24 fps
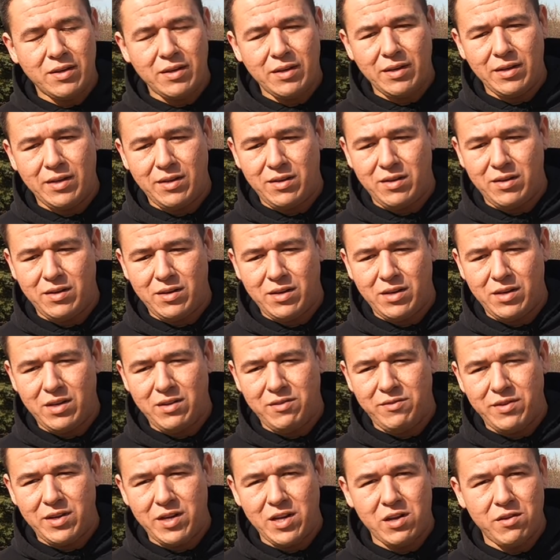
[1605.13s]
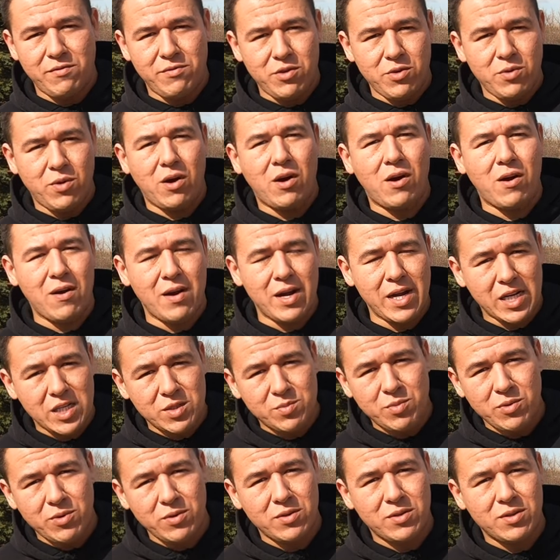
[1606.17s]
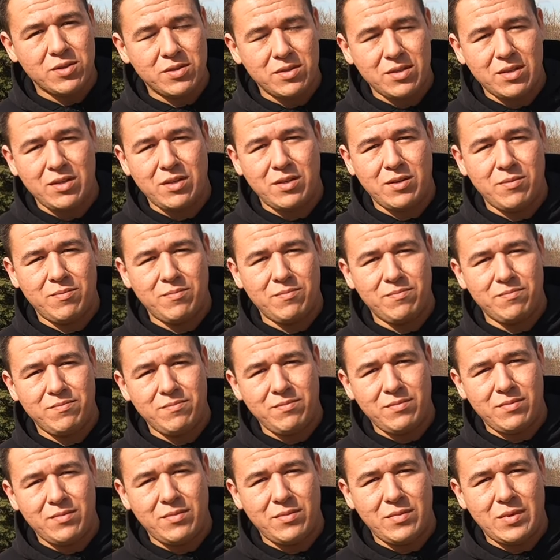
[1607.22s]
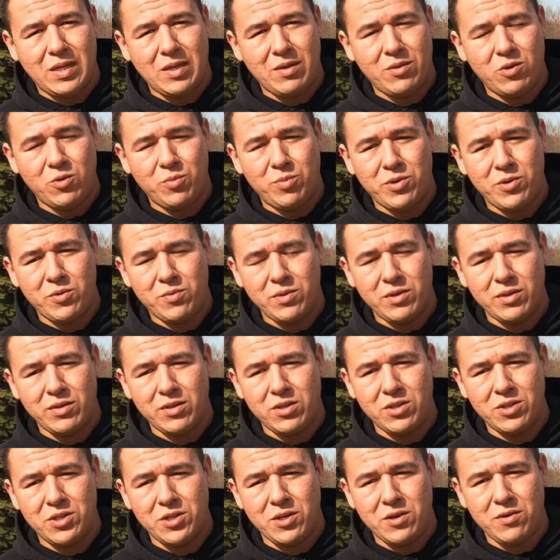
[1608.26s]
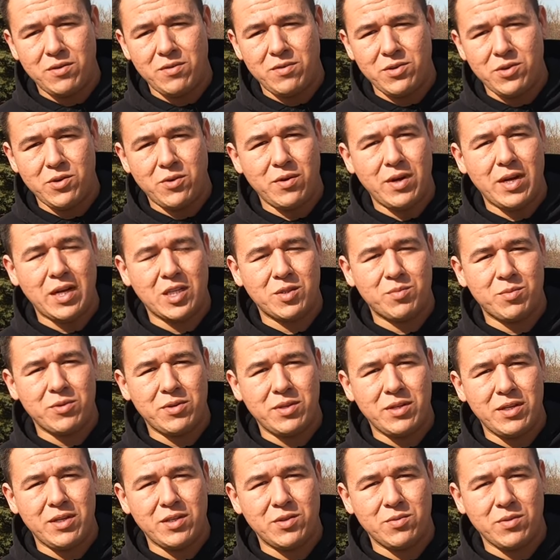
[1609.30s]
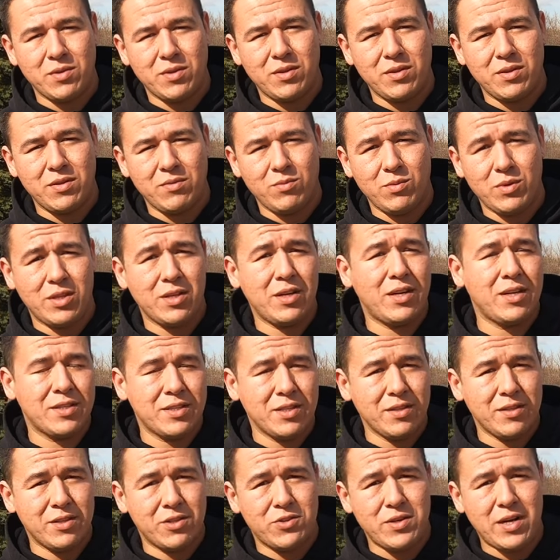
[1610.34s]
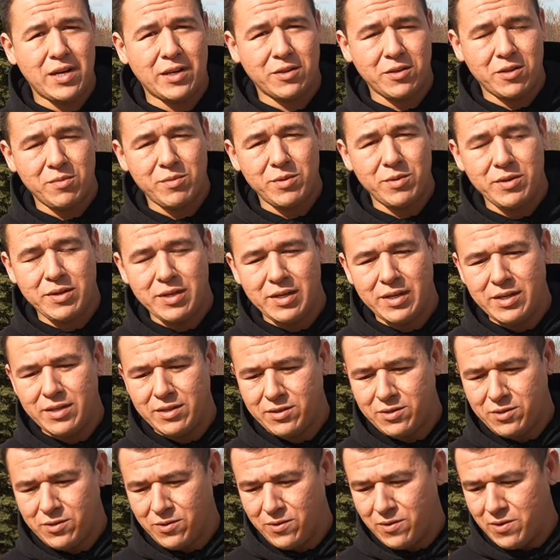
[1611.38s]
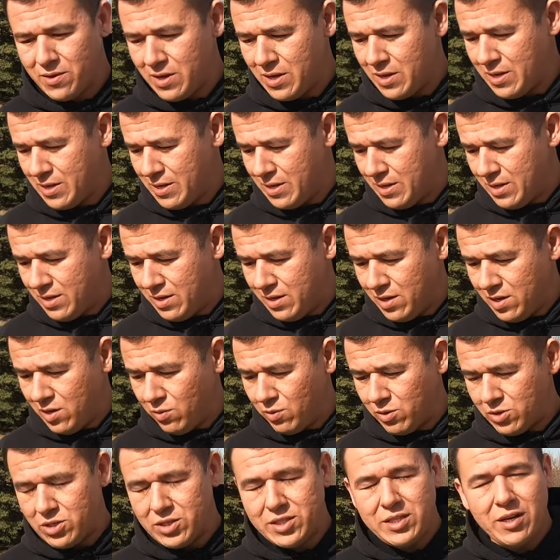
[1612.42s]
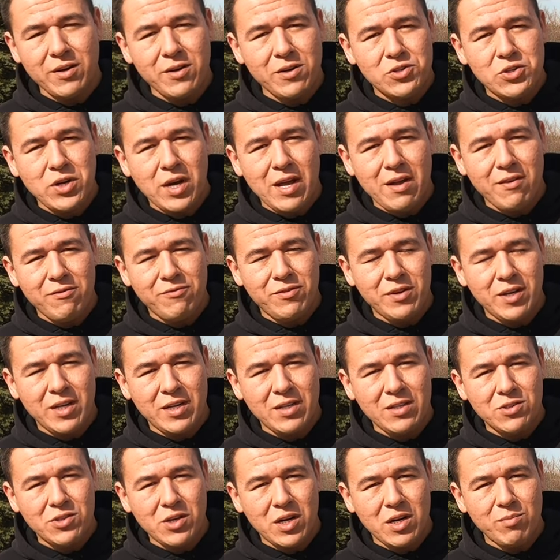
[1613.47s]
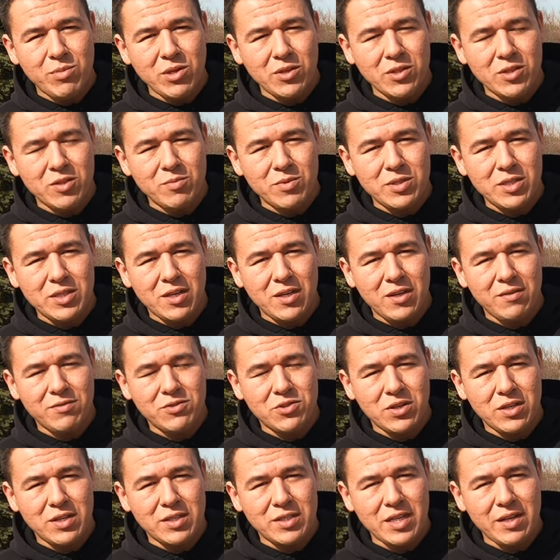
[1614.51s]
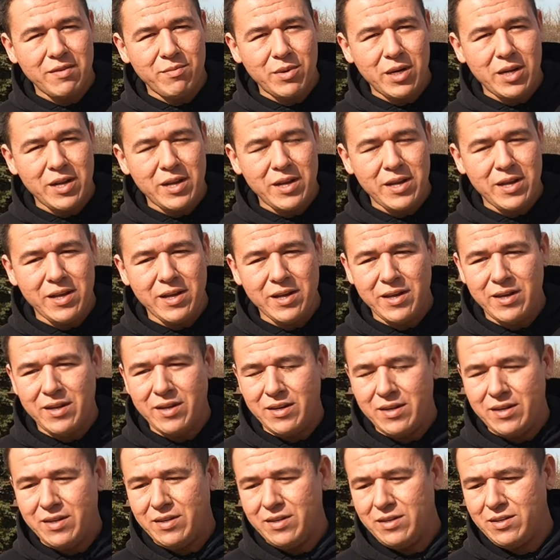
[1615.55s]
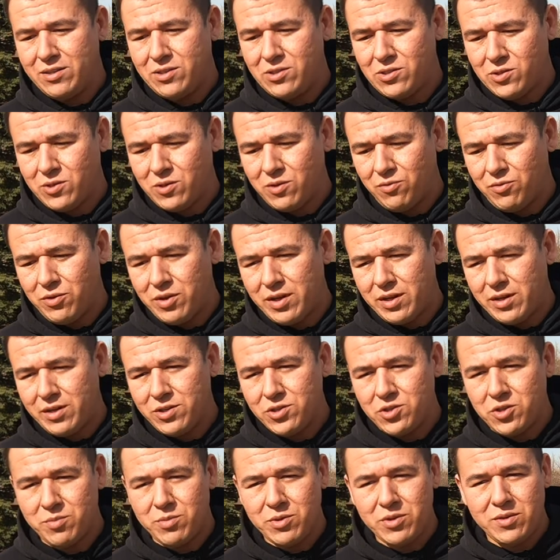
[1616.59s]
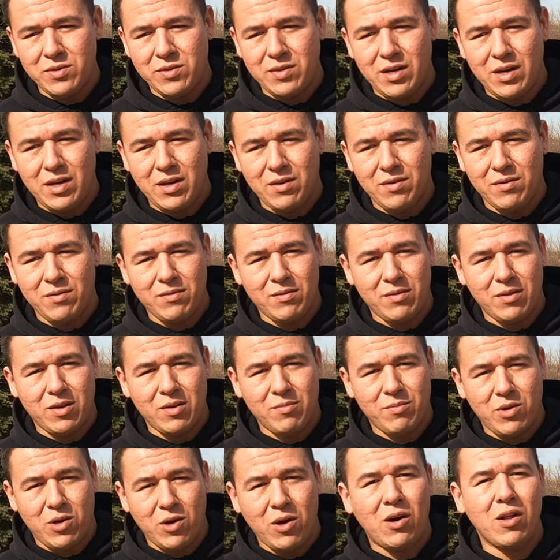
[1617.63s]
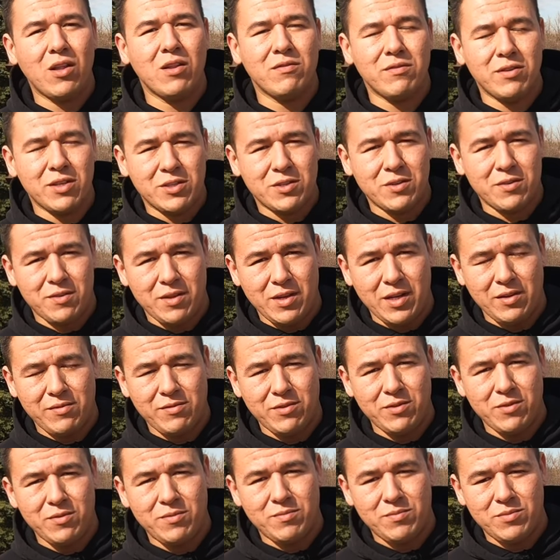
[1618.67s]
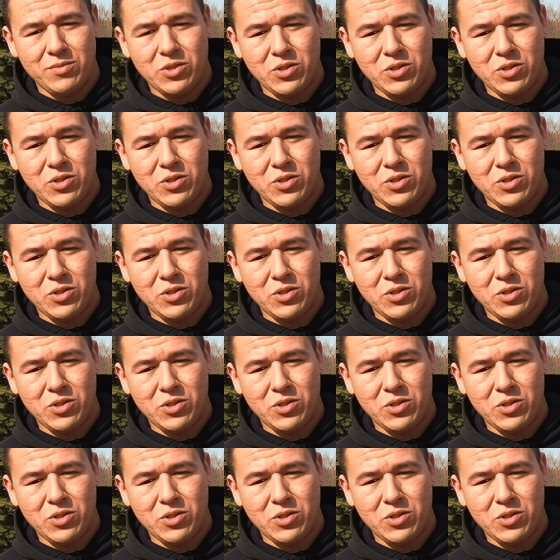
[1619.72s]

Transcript: And uh, if any of you are experts, um, I hope you're willing to share your expertise with, with us in the tractor community. So we're just out here trying to have fun, trying to build some stuff, trying to save money. And so if you can contribute to that, um, all of us are thankful.